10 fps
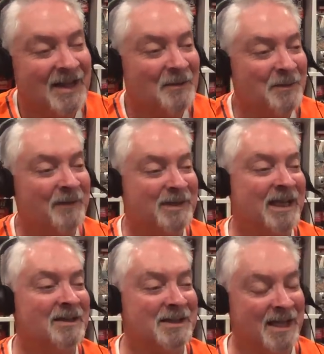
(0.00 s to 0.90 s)
we have a
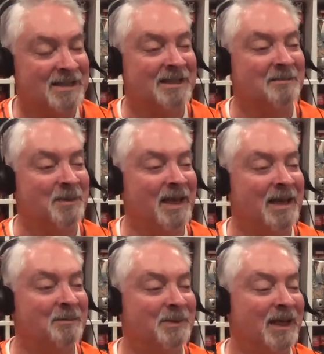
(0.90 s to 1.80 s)
downsizing
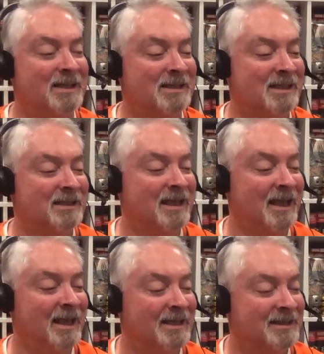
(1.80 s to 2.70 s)
plan in place, and
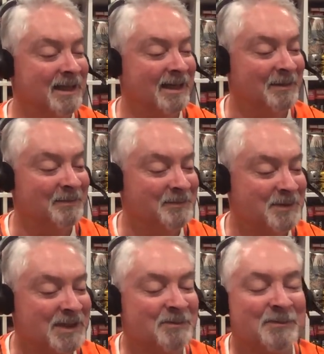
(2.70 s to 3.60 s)
and um,
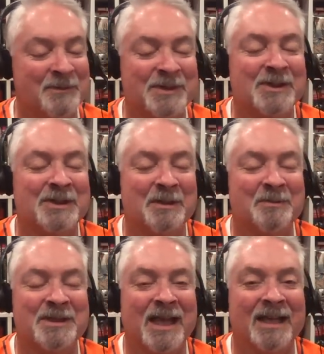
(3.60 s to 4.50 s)
she was just
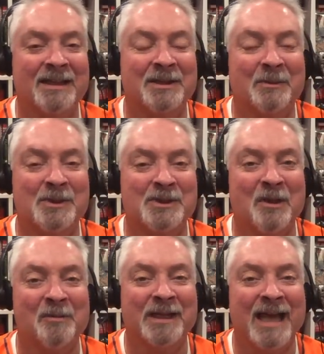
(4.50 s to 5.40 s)
upset that there were
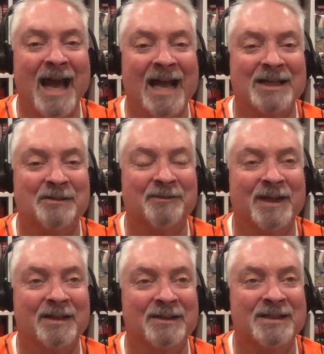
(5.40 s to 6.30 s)
so many action
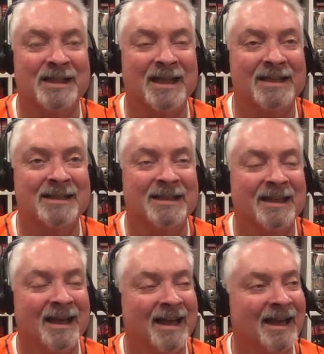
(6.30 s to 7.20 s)
figures, and I
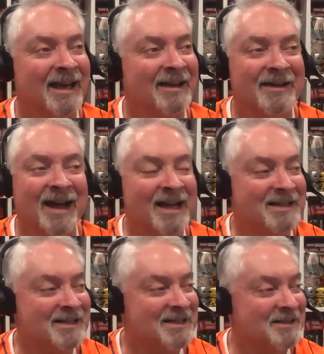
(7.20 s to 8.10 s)
I, I
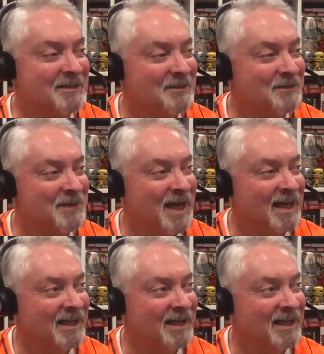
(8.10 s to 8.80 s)
just got a